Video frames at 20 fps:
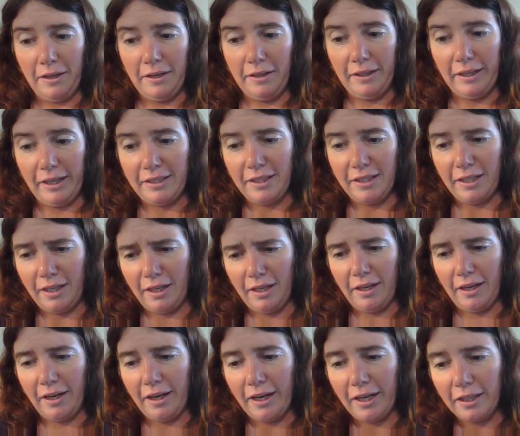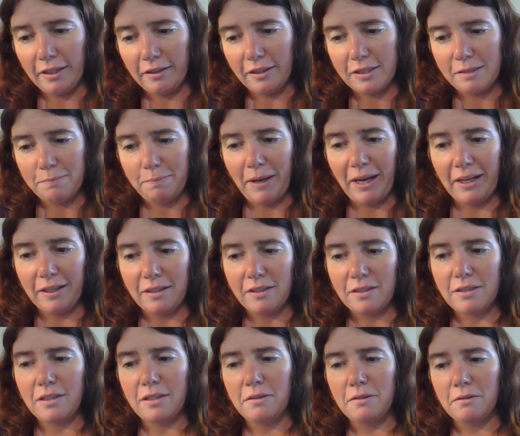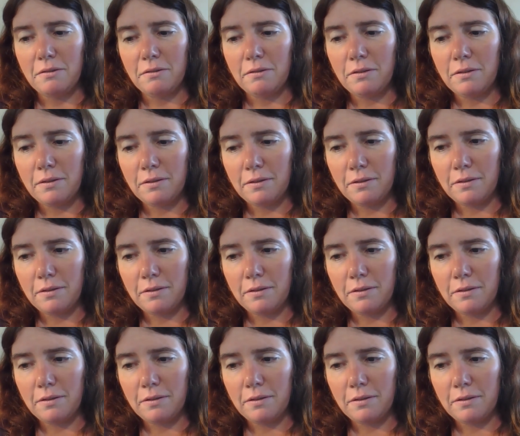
You need to eat English bacon too.